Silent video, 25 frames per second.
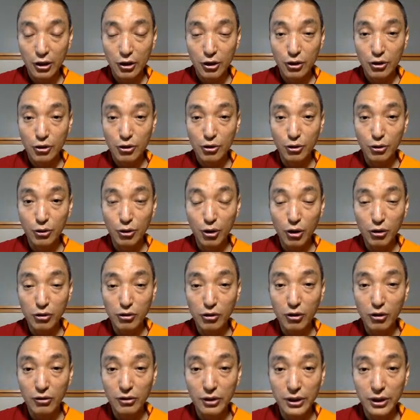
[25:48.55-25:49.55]
So not
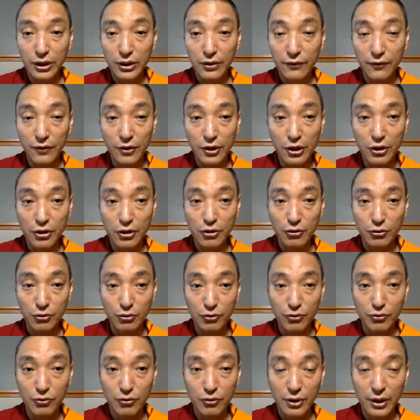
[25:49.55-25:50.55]
only we should
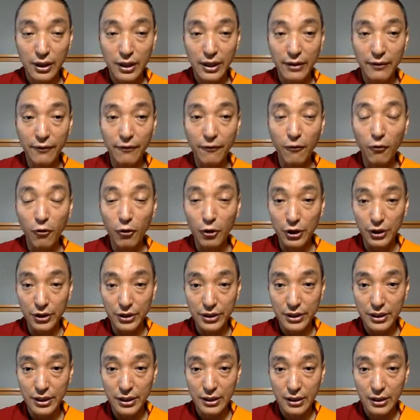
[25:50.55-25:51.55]
avoid